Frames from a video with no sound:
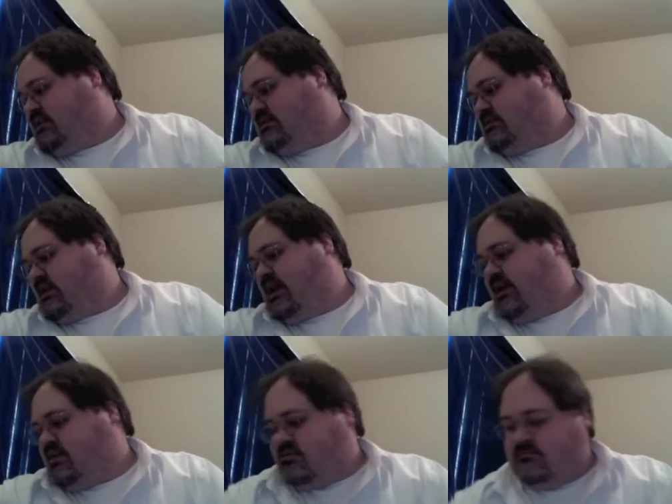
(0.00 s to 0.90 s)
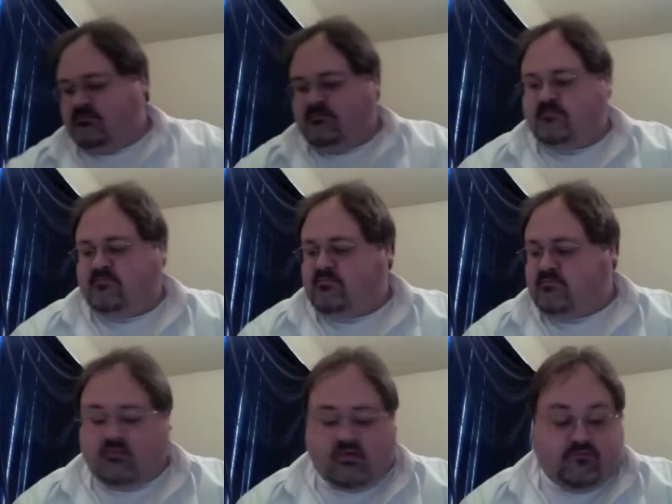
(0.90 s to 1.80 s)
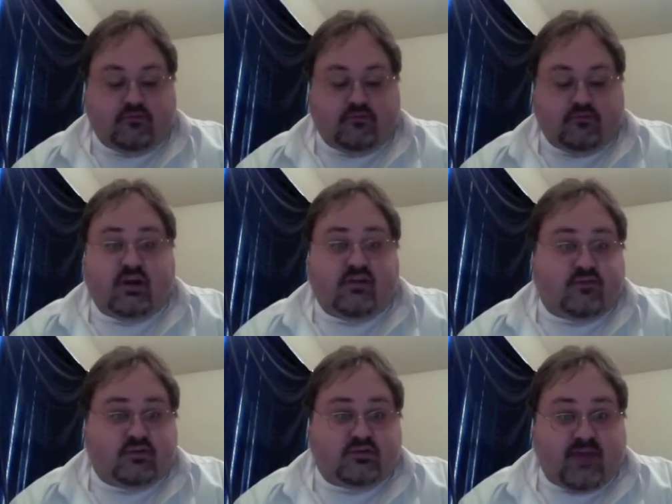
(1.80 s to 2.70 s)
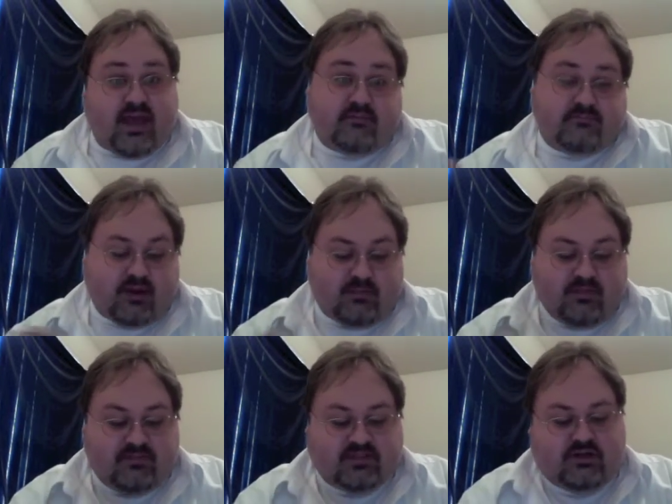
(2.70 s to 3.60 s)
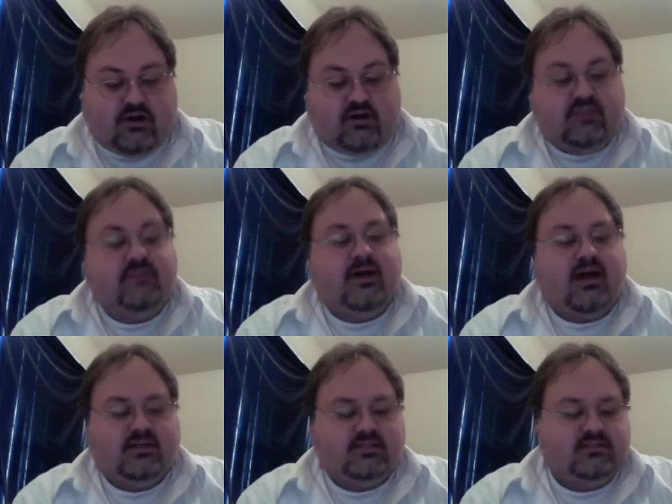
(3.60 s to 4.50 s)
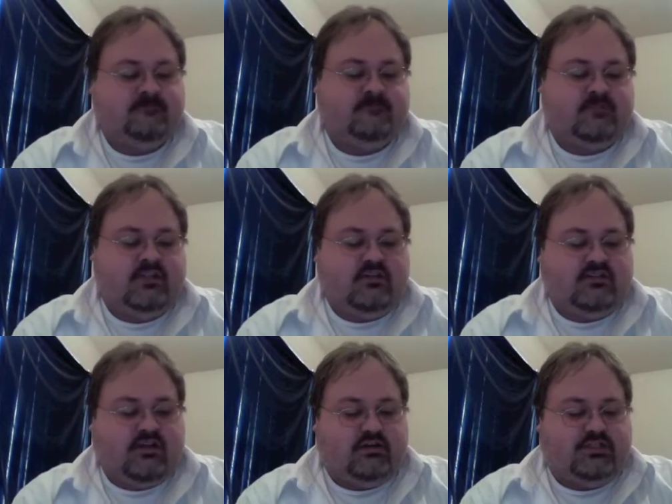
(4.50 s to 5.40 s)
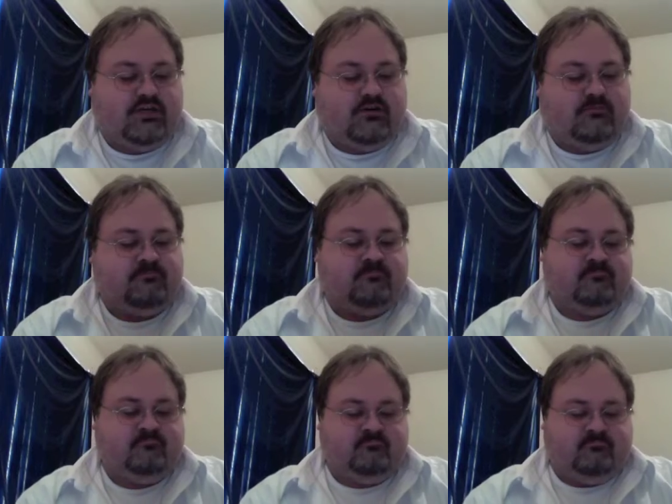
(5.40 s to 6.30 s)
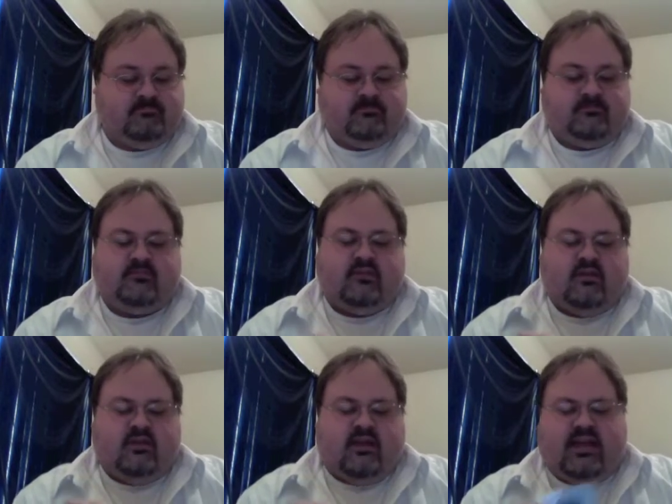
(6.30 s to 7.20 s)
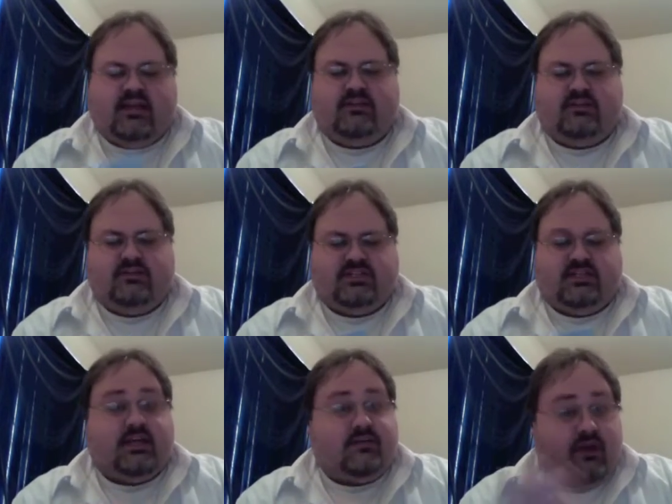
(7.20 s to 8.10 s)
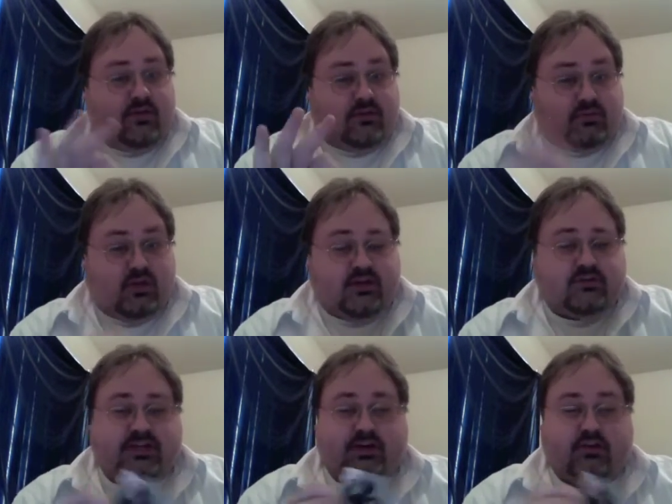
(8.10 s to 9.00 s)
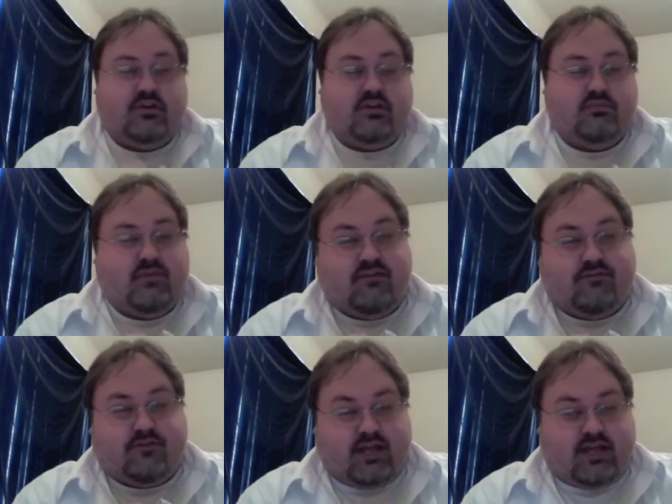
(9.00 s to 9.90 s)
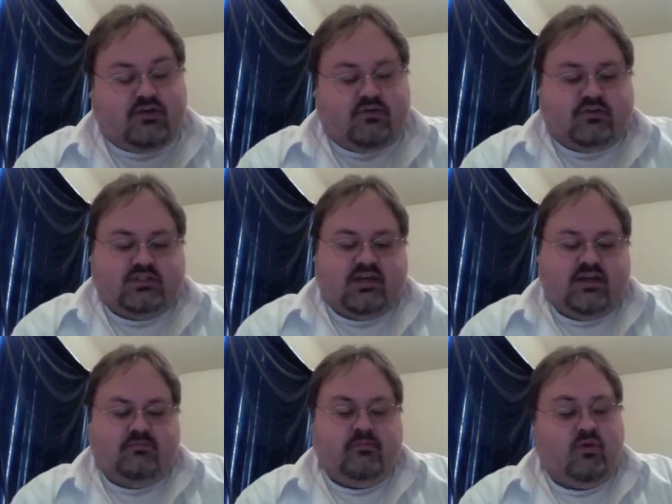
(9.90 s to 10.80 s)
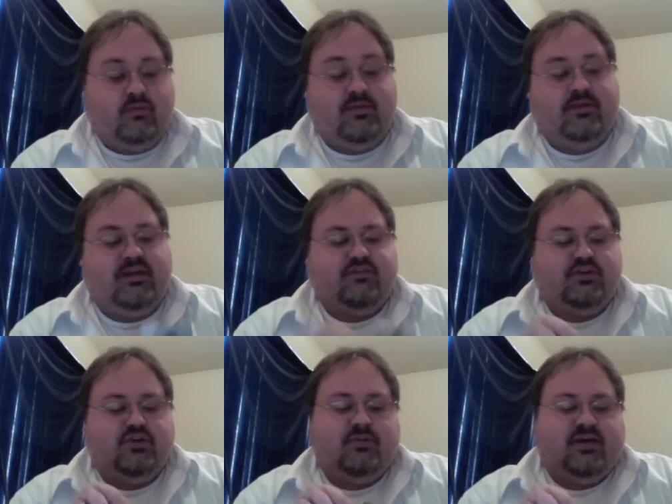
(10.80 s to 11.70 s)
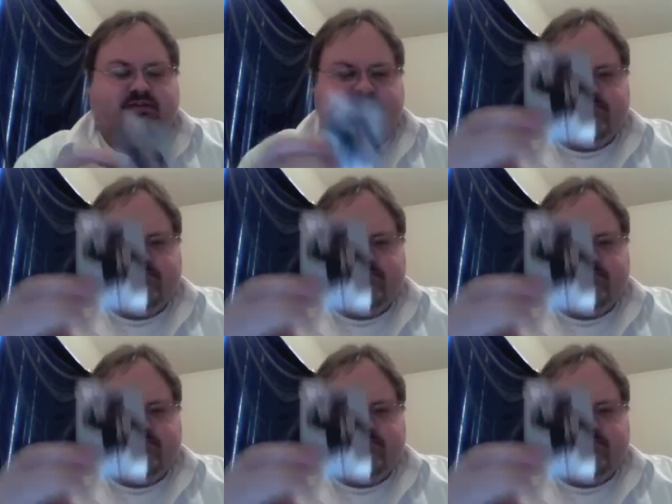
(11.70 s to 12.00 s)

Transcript: aside. First card, first pack, probably the best card in the box, Derek Jeter. And you'll see a lot of other players here that you may have forgotten over time or maybe never knew about.